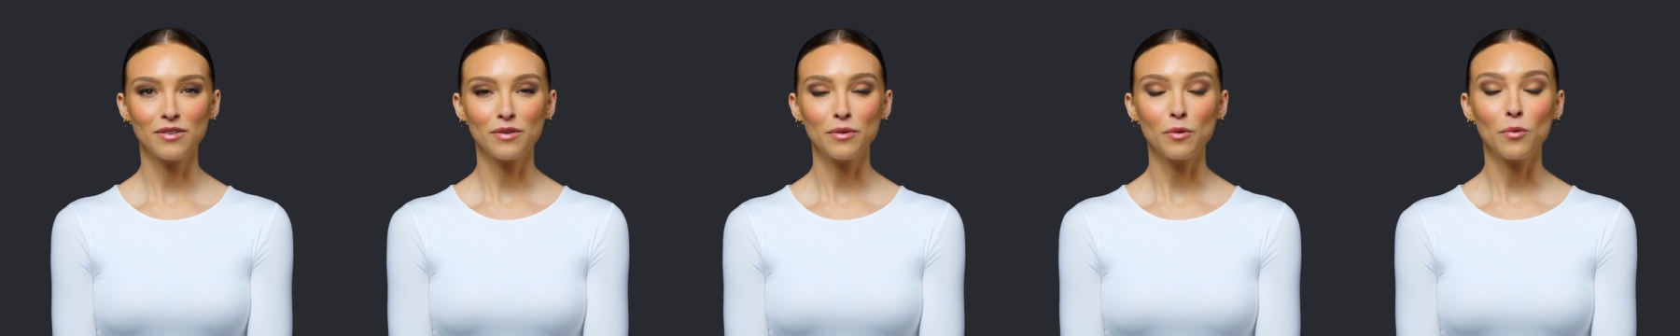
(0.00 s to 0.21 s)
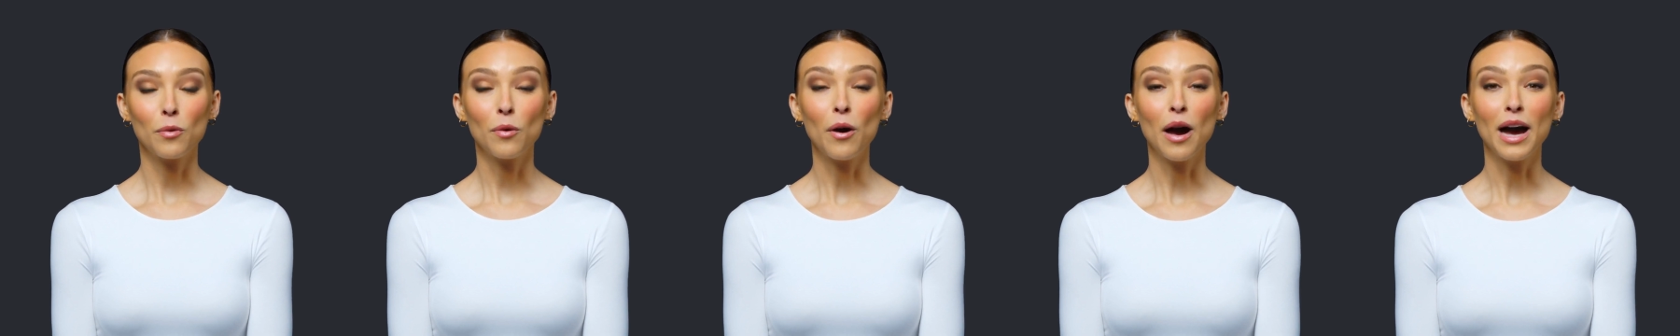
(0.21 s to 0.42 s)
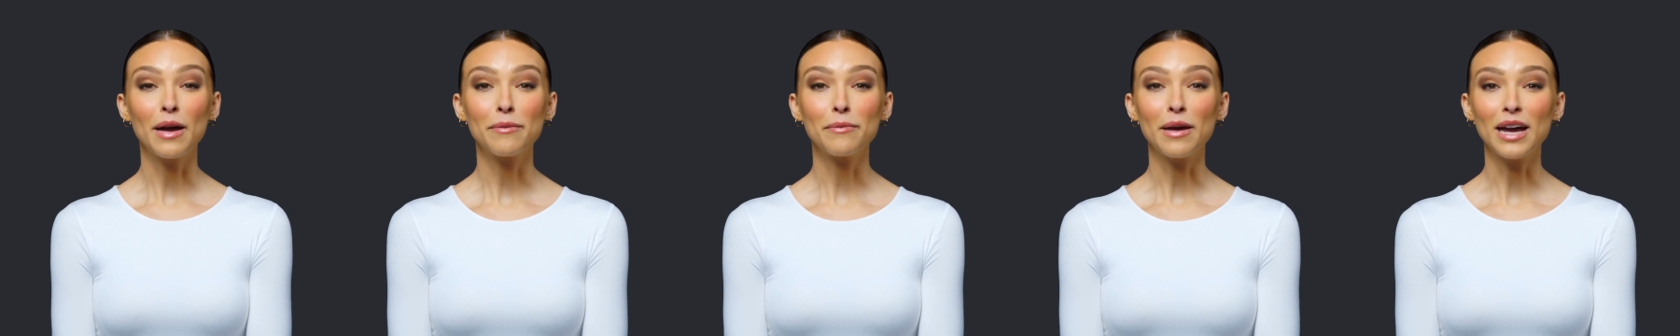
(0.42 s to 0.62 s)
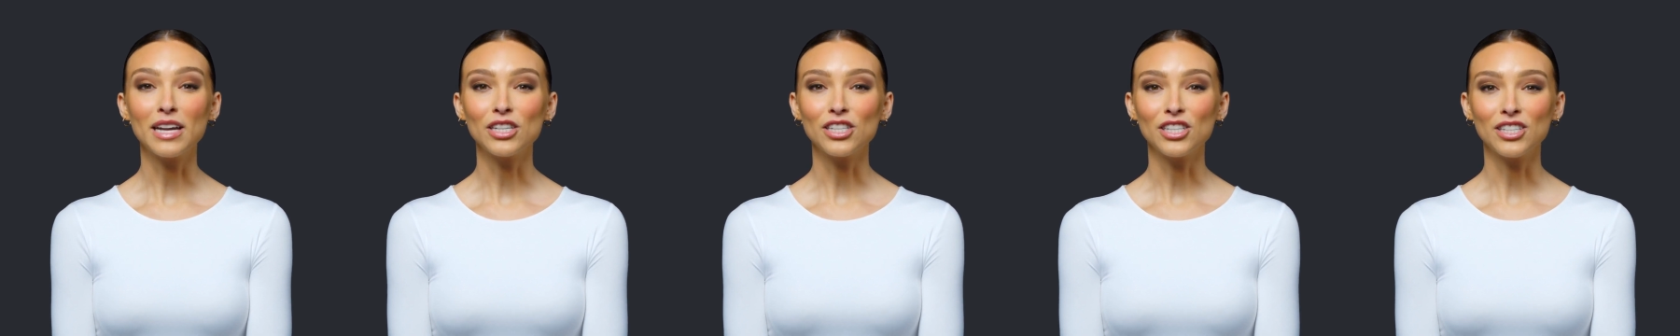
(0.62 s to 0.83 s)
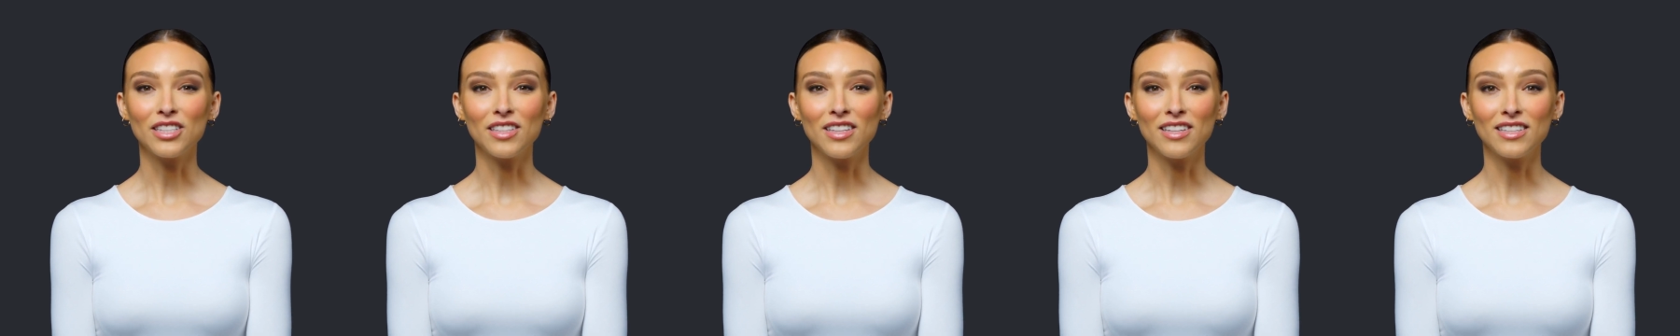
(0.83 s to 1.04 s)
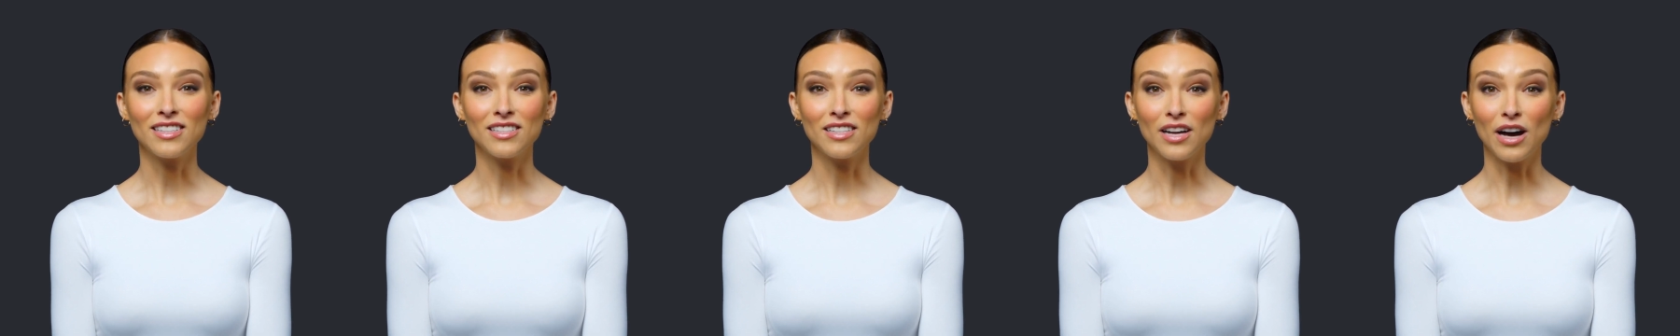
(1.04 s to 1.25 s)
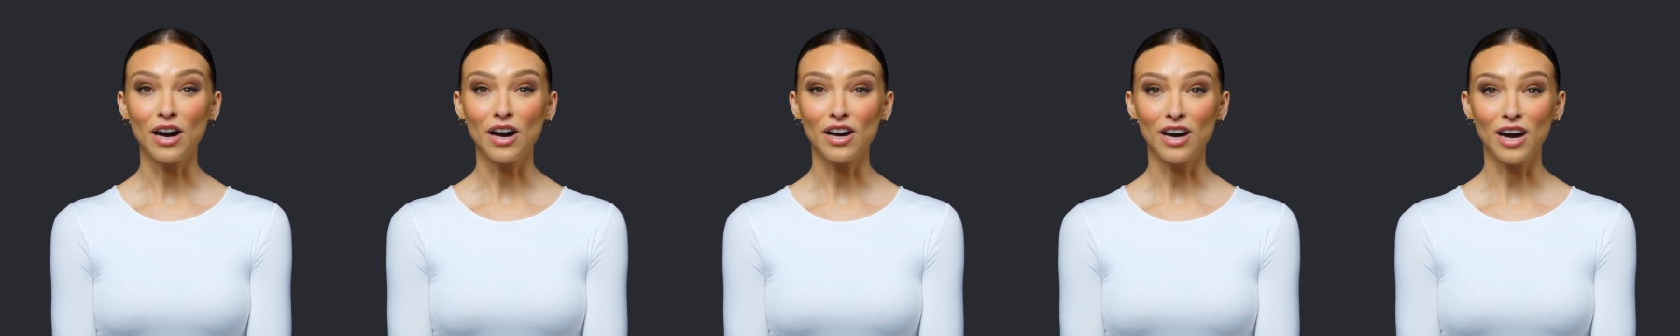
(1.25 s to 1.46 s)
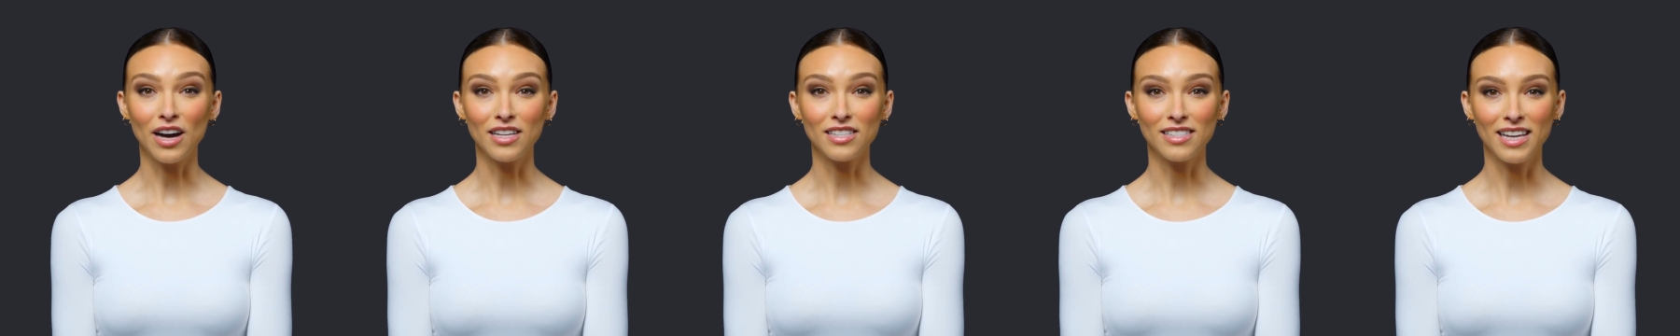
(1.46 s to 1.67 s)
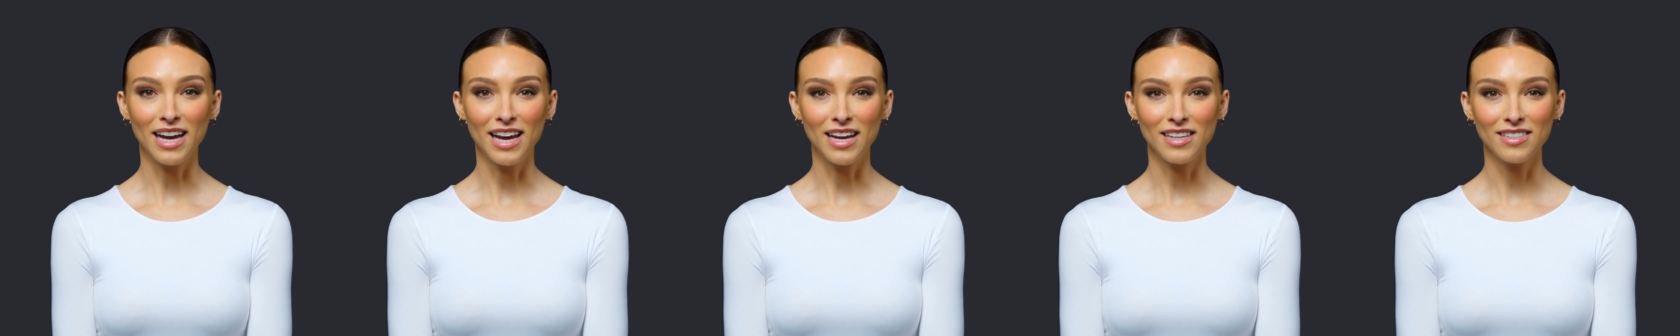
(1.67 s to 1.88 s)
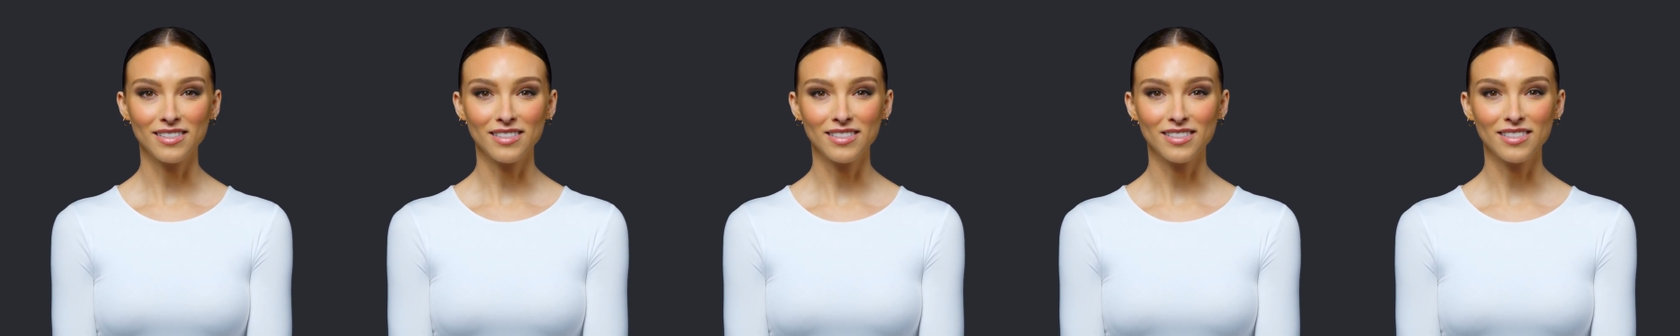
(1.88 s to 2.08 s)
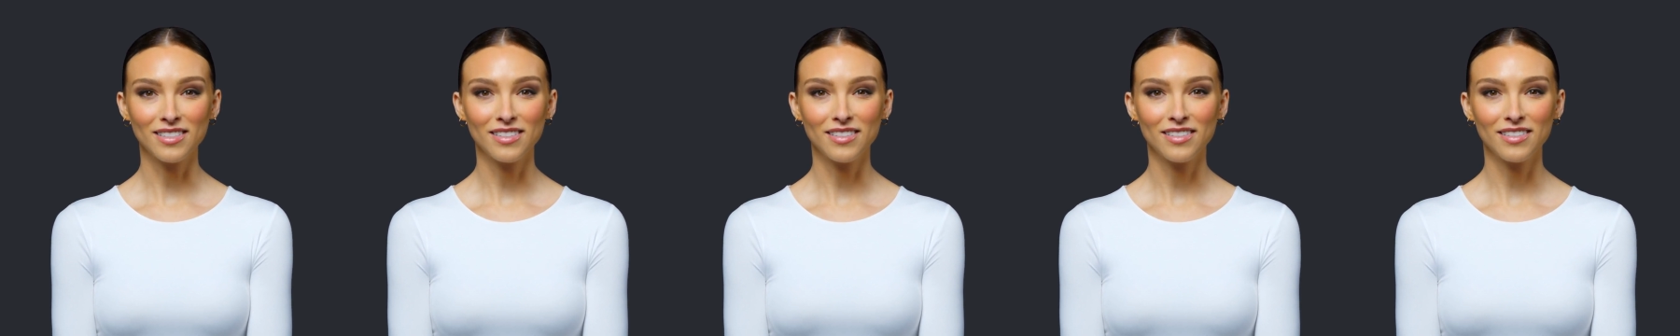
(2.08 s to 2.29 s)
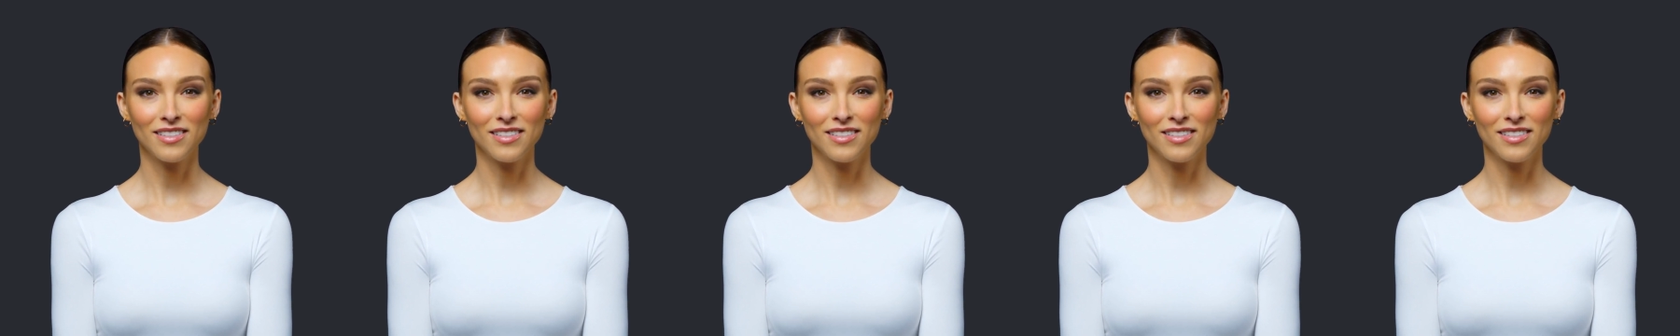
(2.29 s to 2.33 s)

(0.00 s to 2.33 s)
Why mention this in our context?